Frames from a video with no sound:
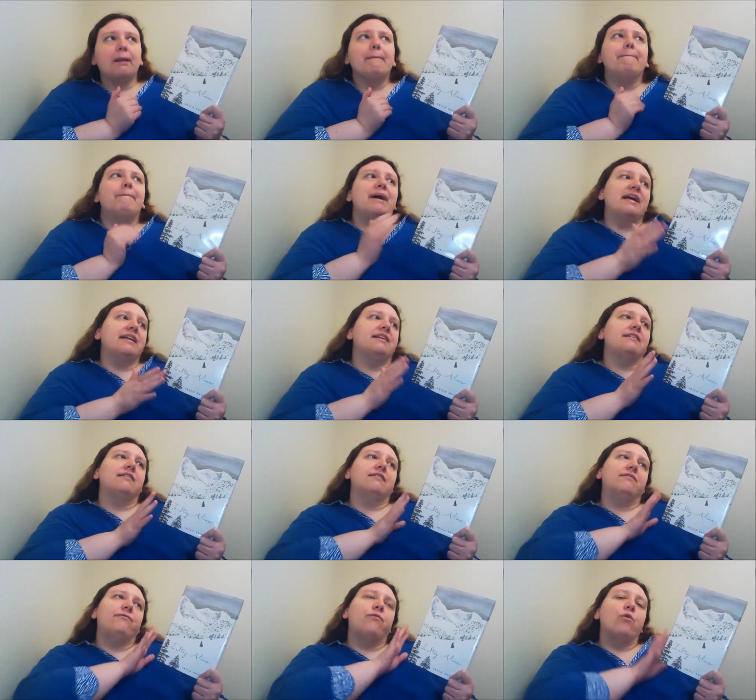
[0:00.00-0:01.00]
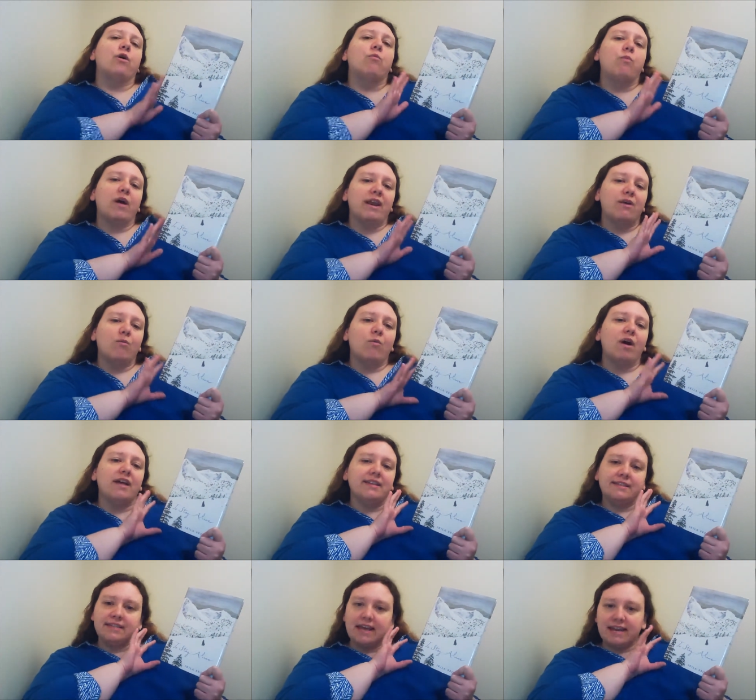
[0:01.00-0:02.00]
But for what it
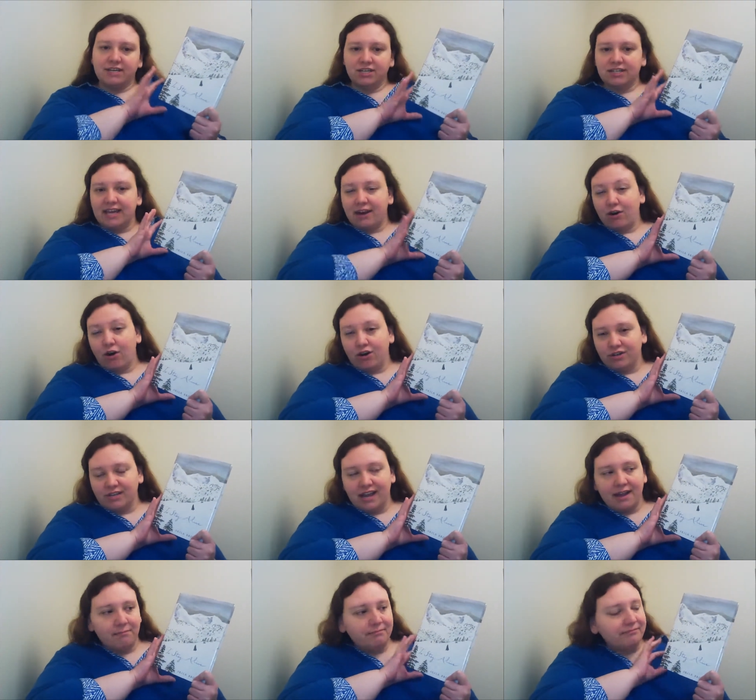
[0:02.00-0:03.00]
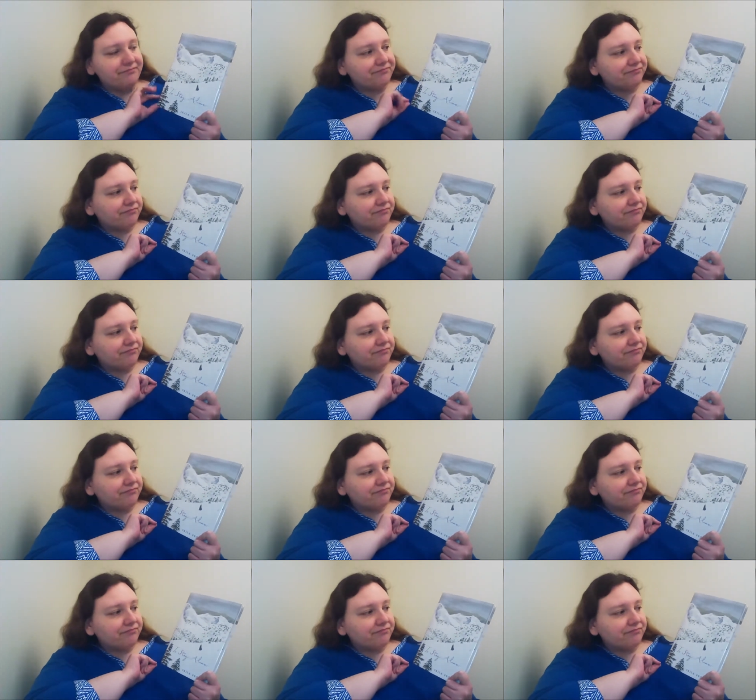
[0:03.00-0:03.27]
was, I just had a hard time.